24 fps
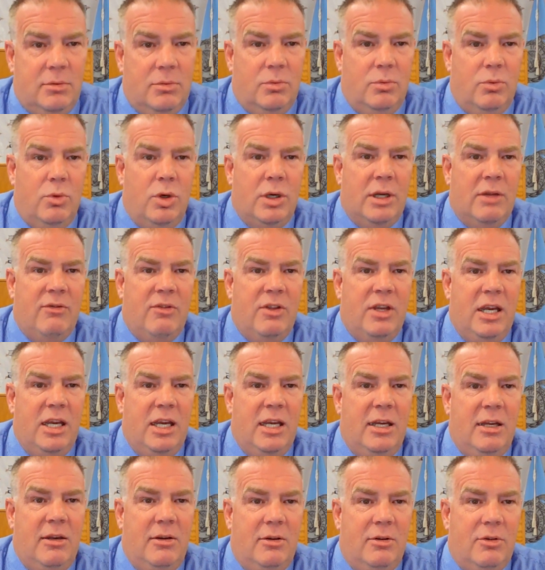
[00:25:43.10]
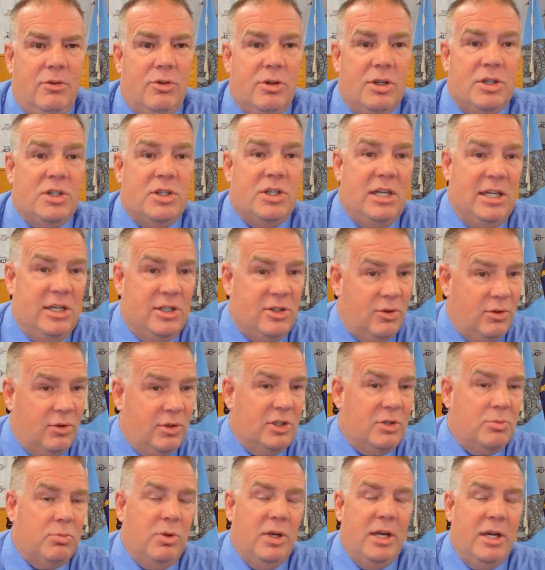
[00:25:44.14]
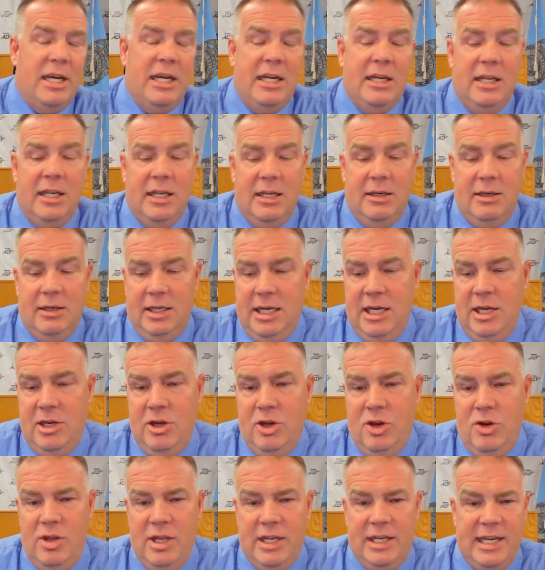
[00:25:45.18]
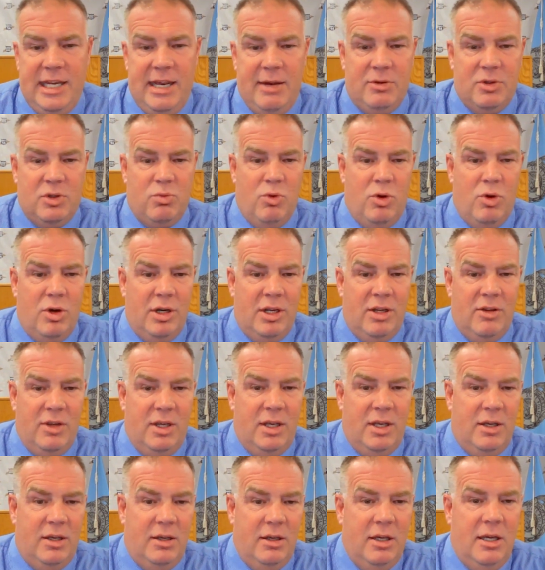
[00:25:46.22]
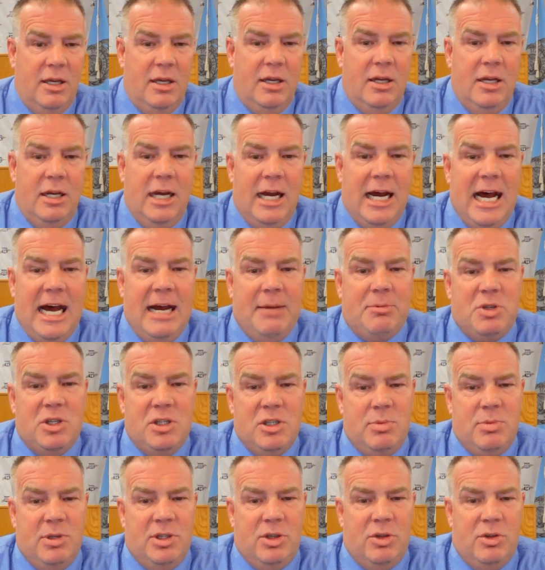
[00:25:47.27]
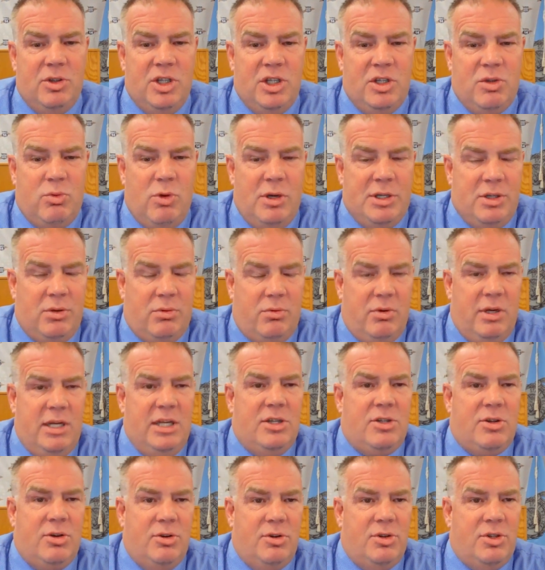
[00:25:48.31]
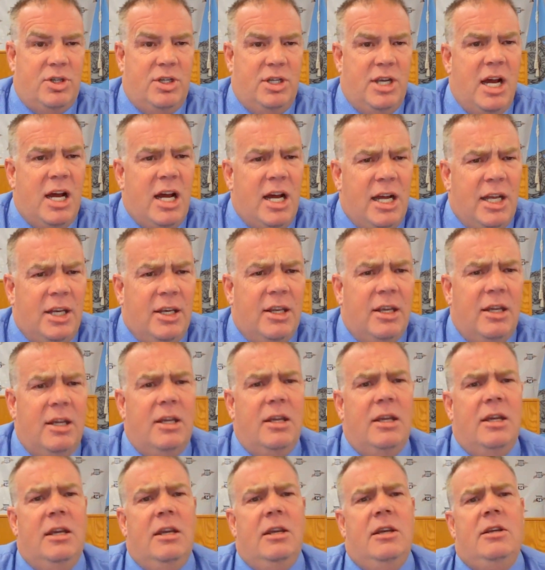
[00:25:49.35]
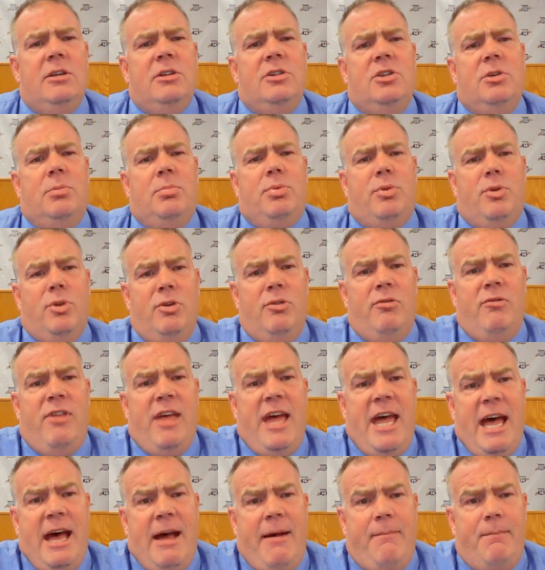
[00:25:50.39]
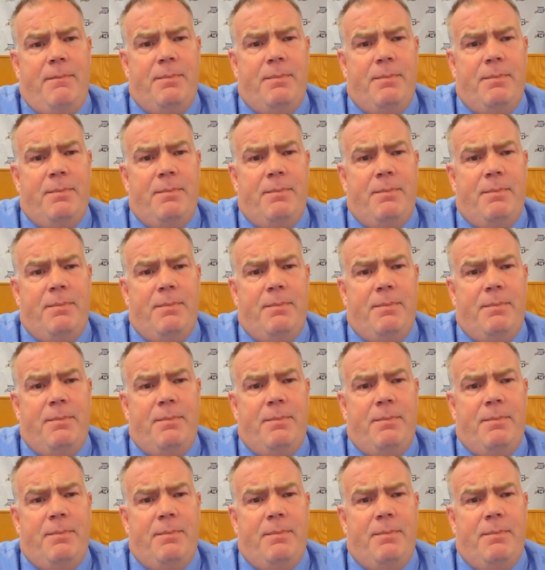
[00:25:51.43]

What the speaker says: one of the. Chris Cecil explained that he knew that was one of the options, but there just wasn't research done to prove that.